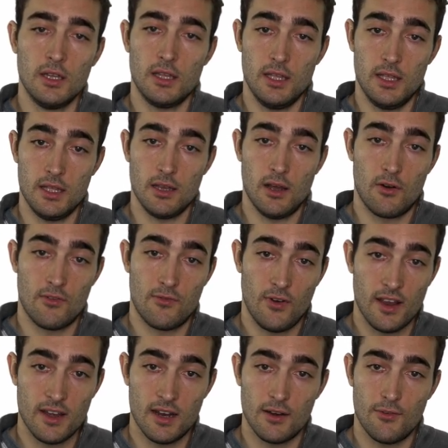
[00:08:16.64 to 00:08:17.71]
in our
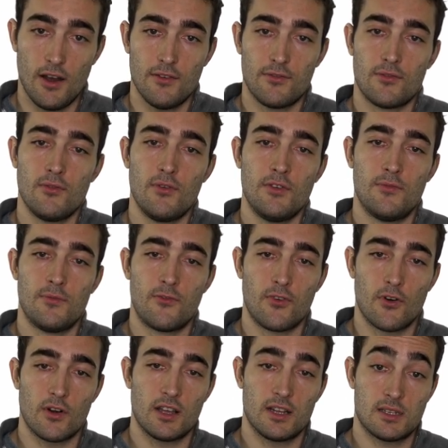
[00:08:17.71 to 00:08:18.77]
final graph we
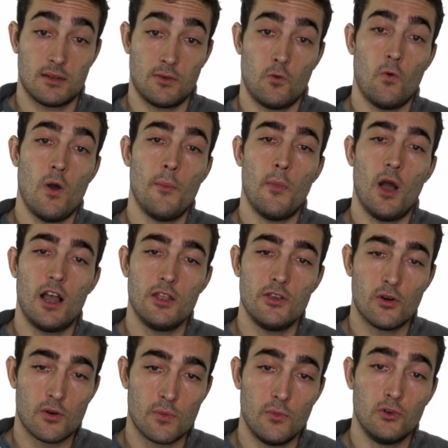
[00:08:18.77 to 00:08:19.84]
forecast one value
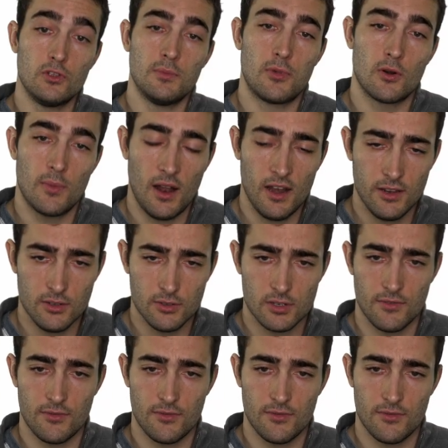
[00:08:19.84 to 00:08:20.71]
or multiple values.